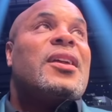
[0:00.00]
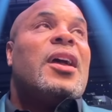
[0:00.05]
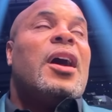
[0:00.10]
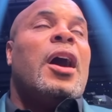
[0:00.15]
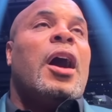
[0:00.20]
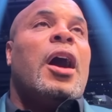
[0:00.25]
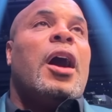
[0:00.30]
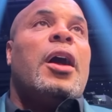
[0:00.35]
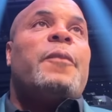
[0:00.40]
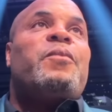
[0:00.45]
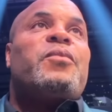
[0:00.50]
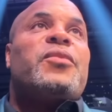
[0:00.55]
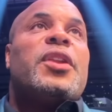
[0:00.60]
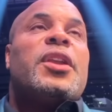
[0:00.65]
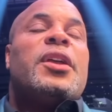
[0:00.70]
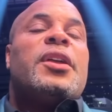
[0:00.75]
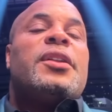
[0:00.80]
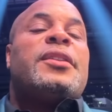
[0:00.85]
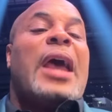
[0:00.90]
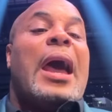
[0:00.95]
Uh,
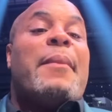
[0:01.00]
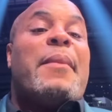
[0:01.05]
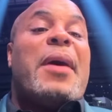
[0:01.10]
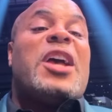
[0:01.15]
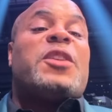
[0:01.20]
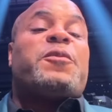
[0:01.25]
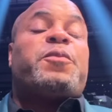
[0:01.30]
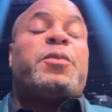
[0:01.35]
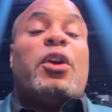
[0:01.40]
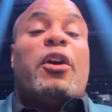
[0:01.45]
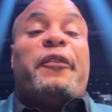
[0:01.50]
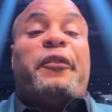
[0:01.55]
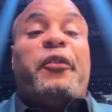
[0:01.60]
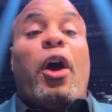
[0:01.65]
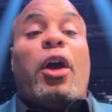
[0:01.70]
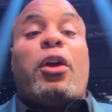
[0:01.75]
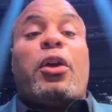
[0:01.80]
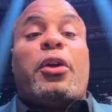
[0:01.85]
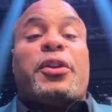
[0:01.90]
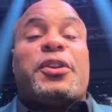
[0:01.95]
Tom Aspinall
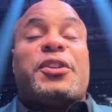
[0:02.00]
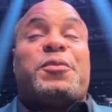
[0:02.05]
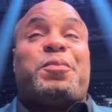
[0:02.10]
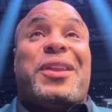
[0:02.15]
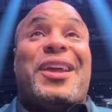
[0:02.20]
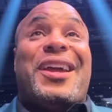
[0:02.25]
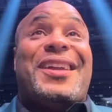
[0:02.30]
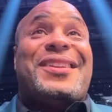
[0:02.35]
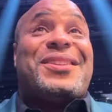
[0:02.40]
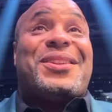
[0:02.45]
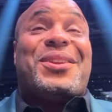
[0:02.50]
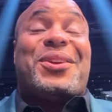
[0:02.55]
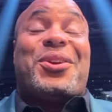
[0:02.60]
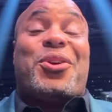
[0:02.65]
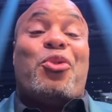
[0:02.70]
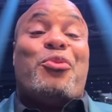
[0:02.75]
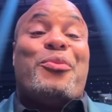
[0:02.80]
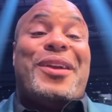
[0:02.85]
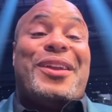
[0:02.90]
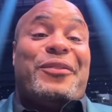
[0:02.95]
fought Curtis Blaydes in the
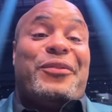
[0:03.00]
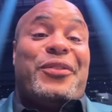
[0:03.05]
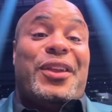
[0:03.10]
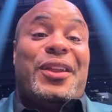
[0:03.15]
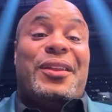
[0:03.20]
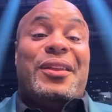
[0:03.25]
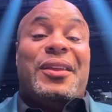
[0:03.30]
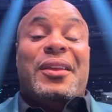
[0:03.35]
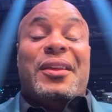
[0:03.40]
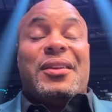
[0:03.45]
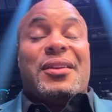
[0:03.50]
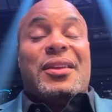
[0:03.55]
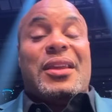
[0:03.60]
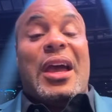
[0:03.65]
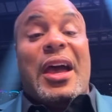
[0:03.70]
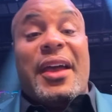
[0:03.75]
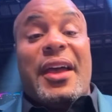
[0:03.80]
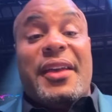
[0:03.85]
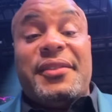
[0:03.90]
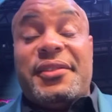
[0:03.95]
co-main event.
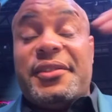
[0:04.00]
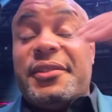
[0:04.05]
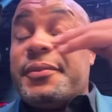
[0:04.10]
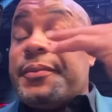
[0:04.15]
Guys,